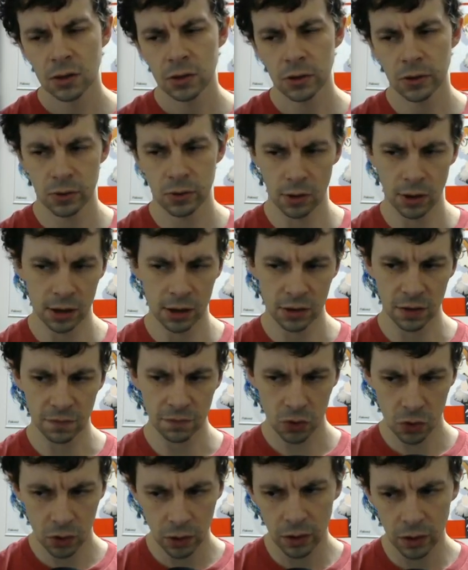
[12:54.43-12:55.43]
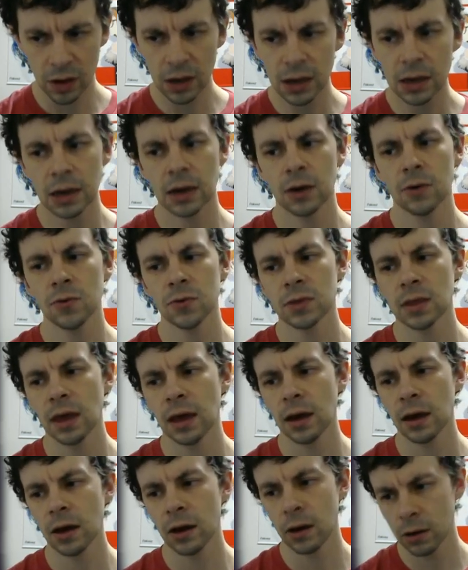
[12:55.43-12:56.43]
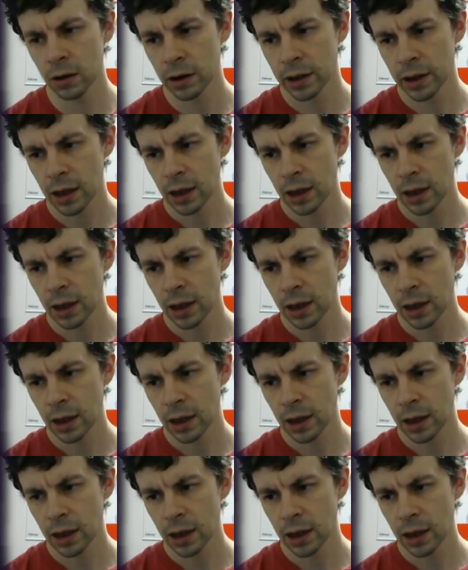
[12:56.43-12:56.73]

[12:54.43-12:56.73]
There's lots of sure hit out there.